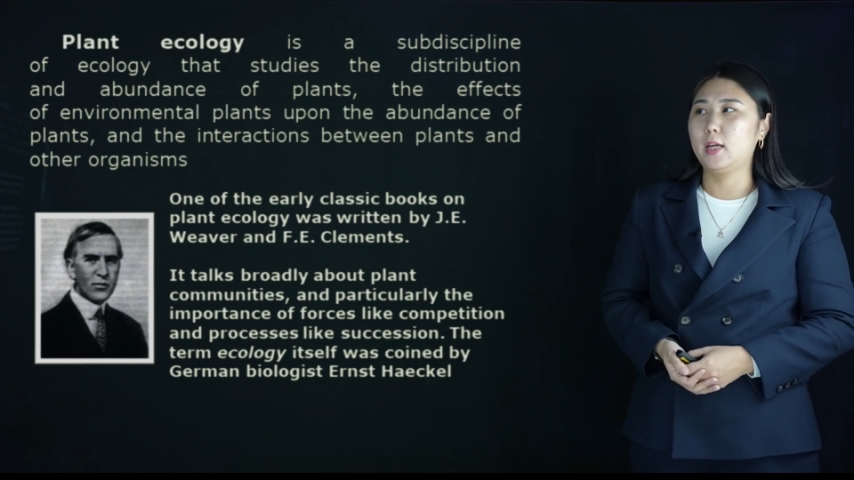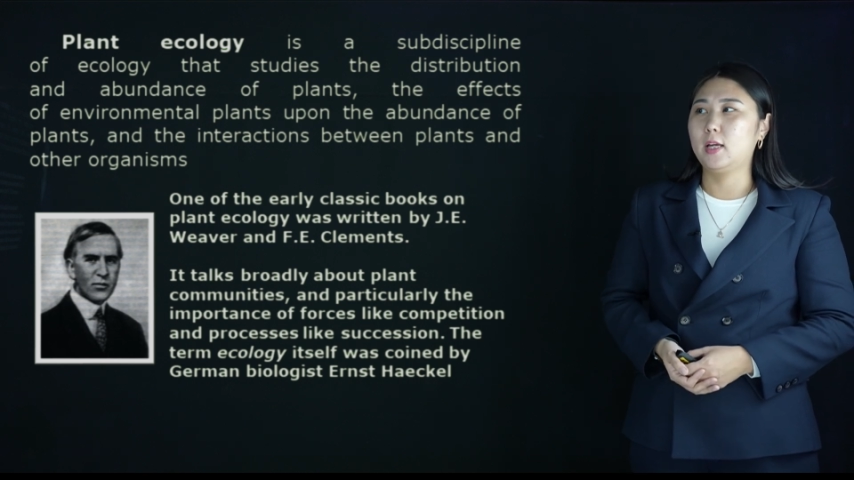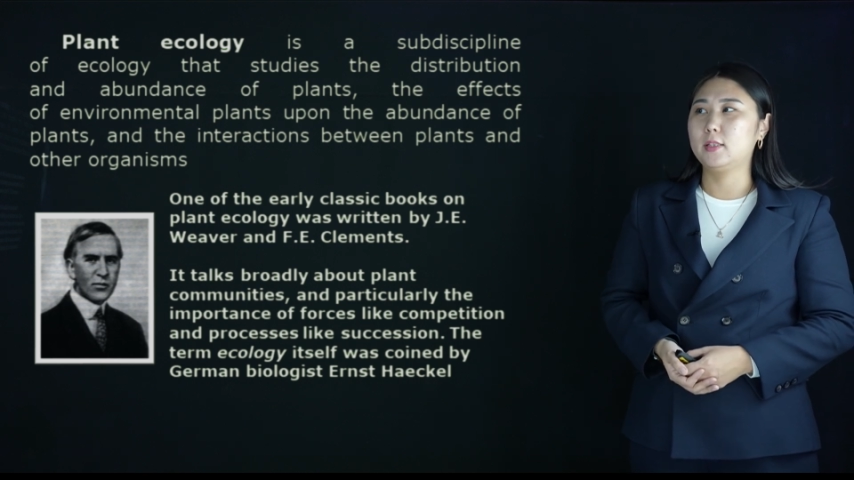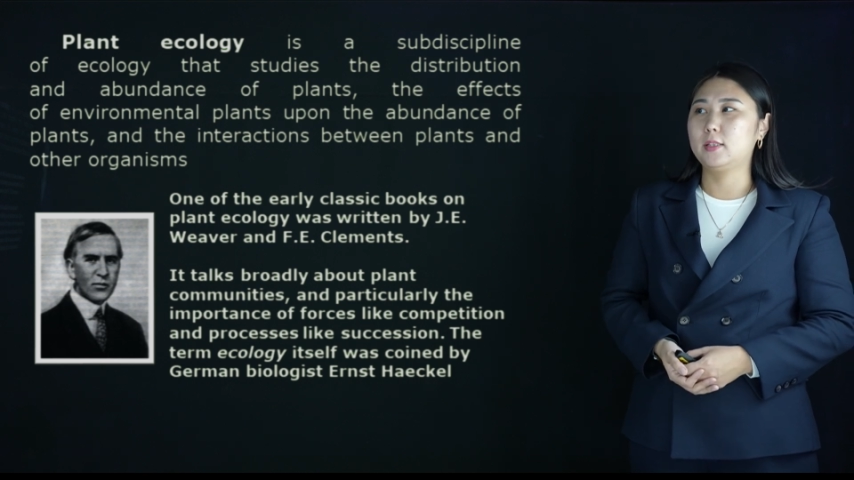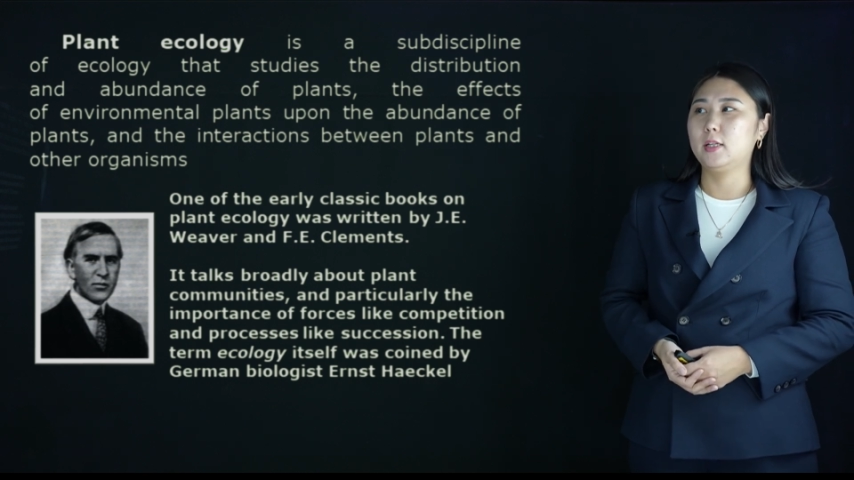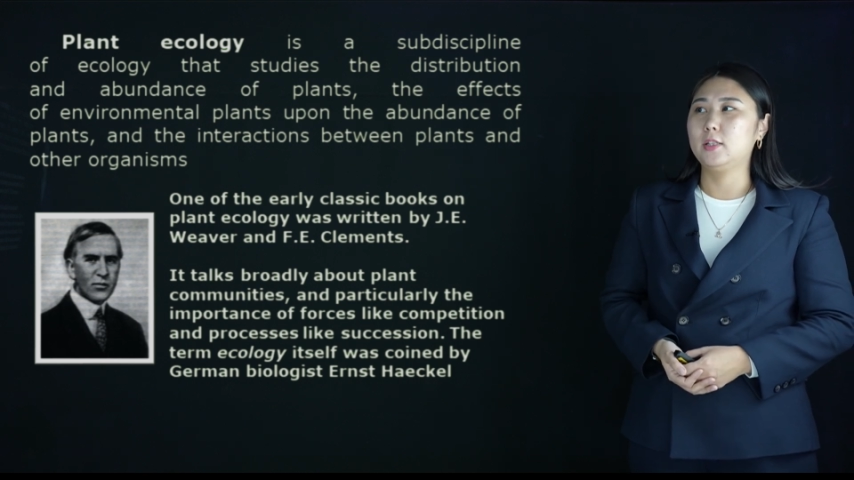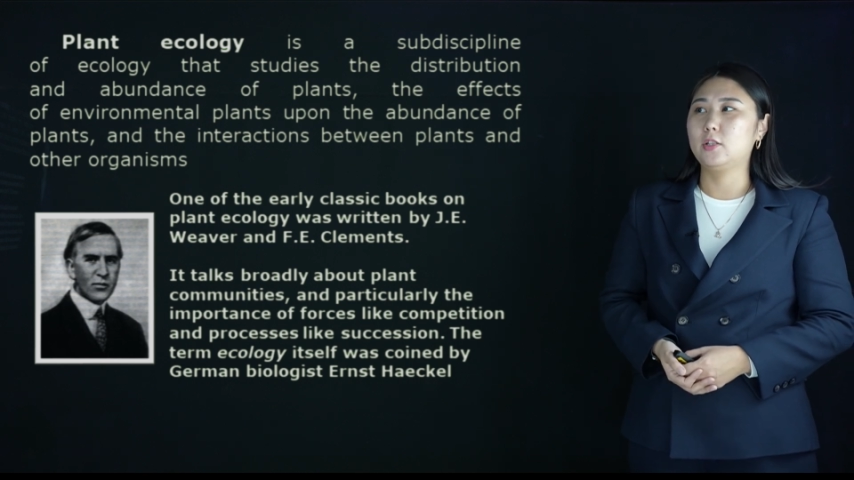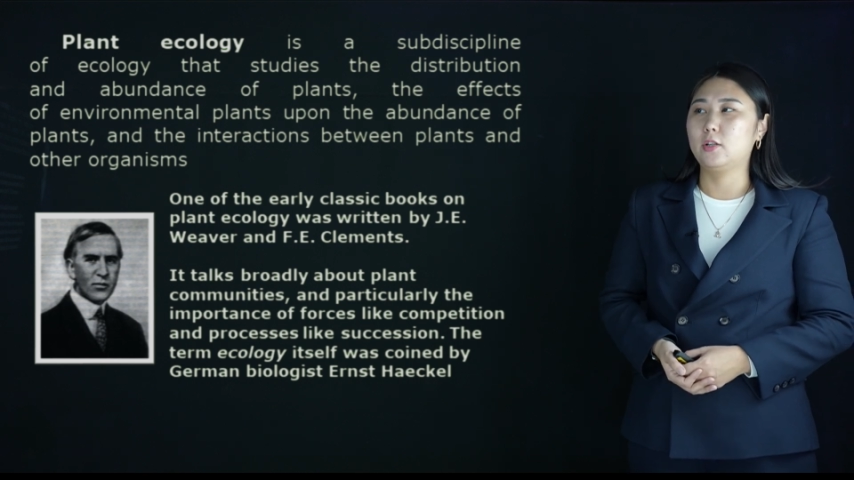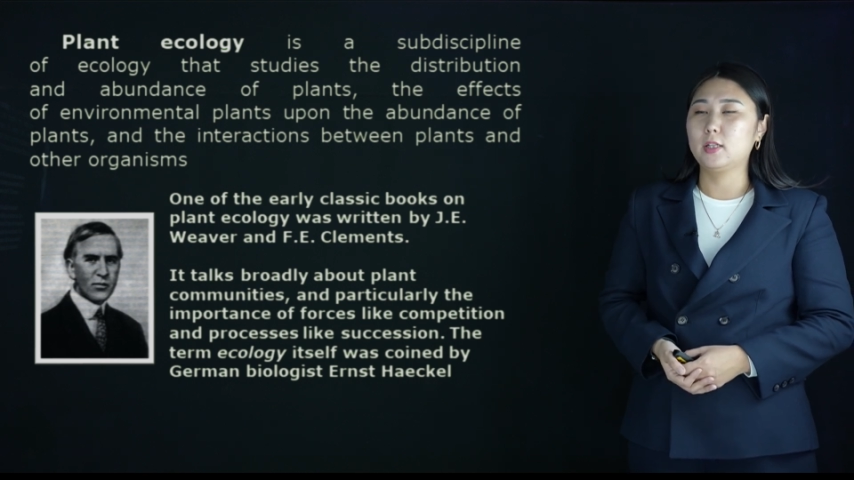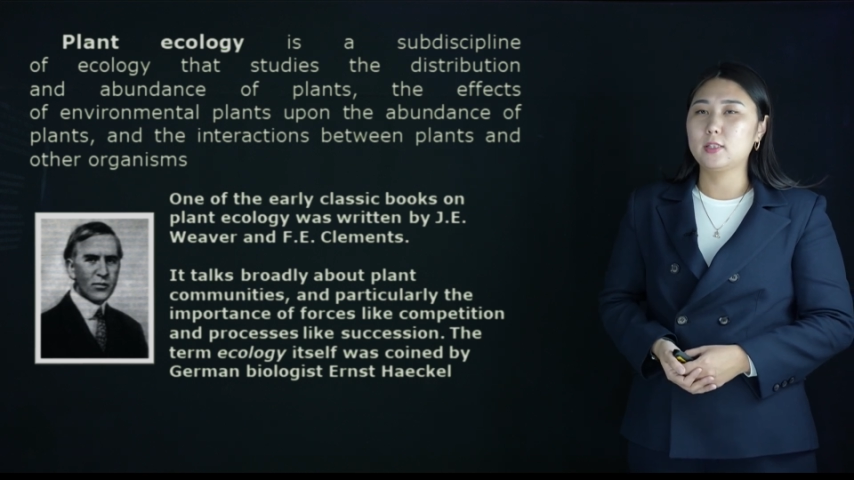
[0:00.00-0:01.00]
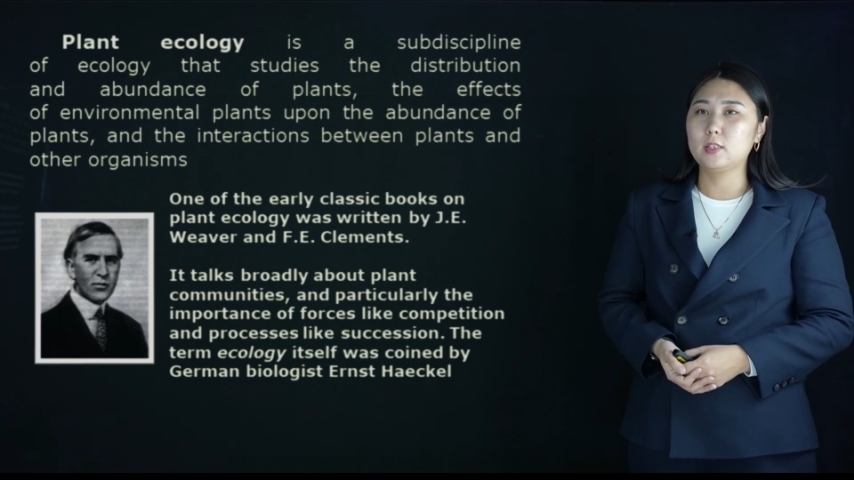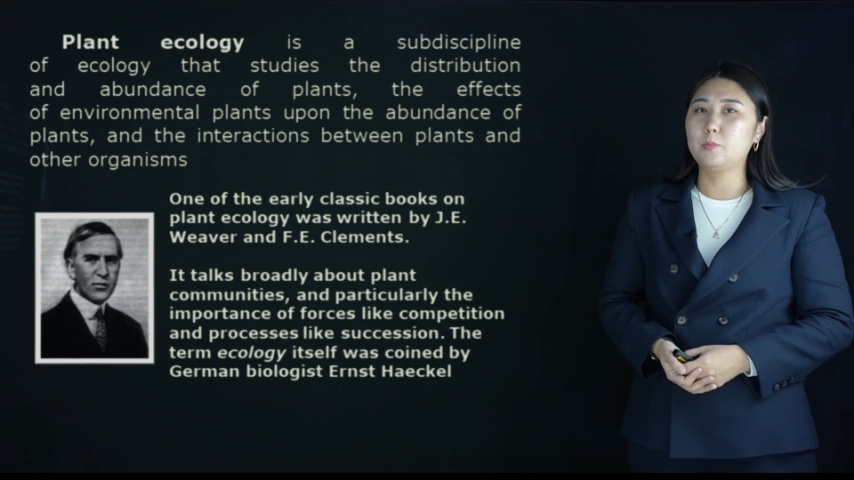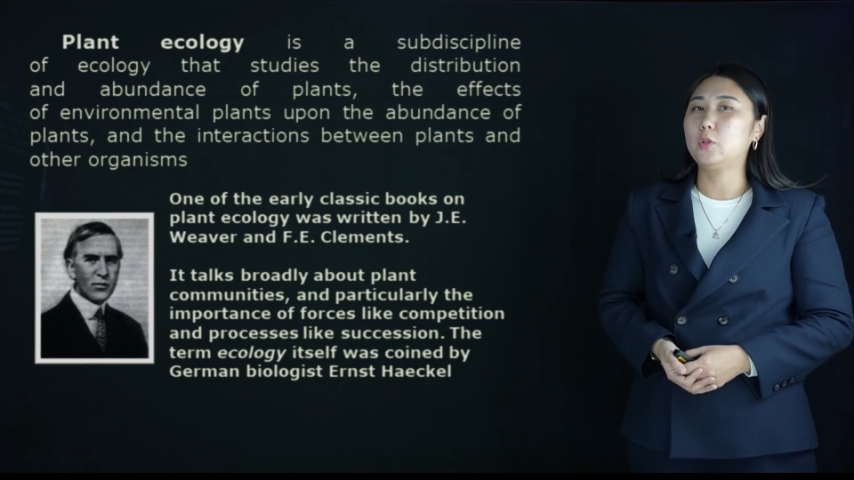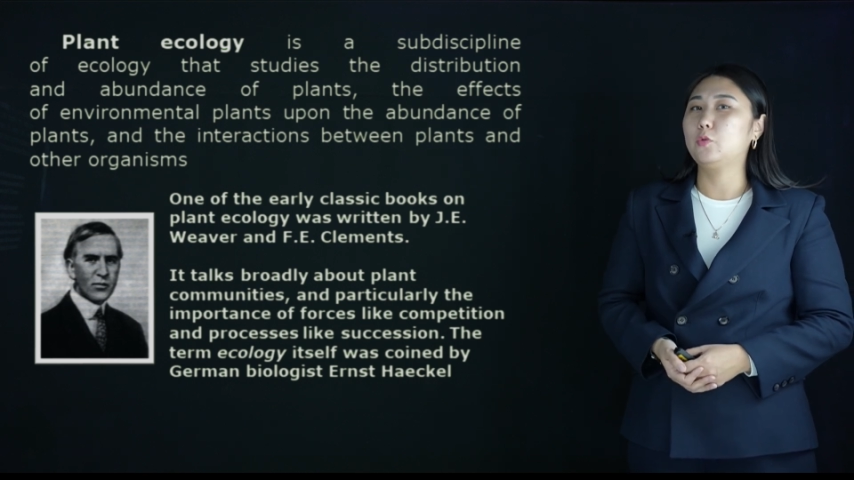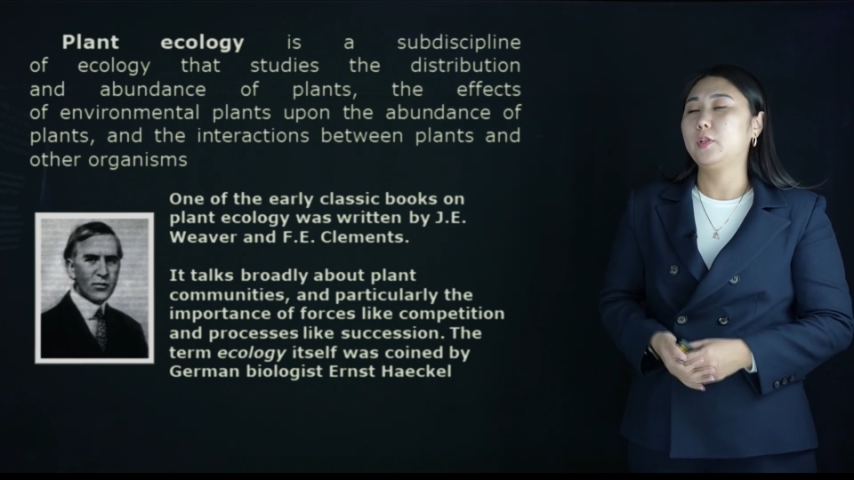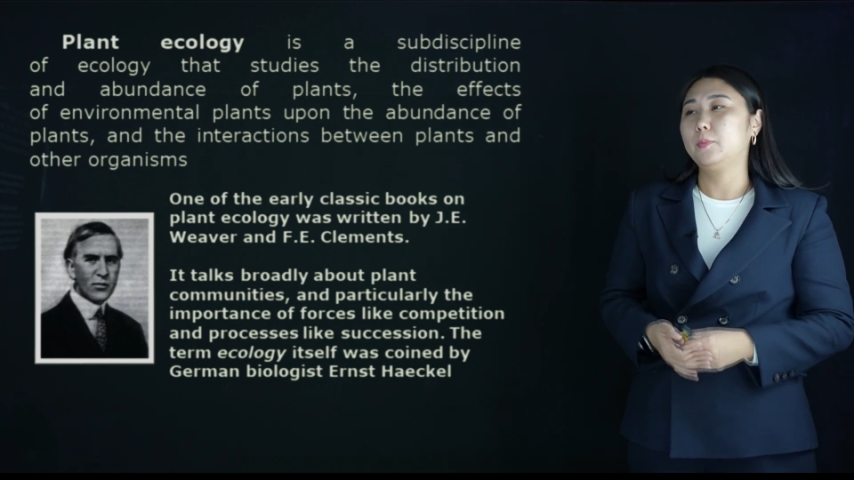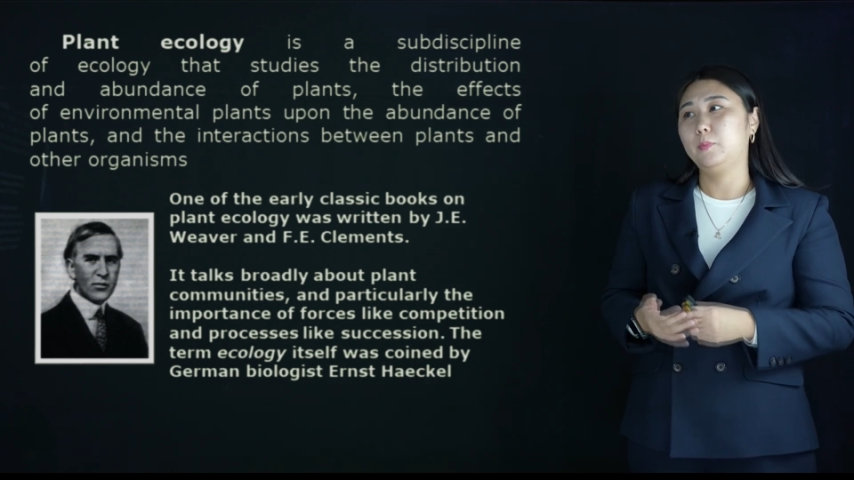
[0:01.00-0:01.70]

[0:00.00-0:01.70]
and the interactions between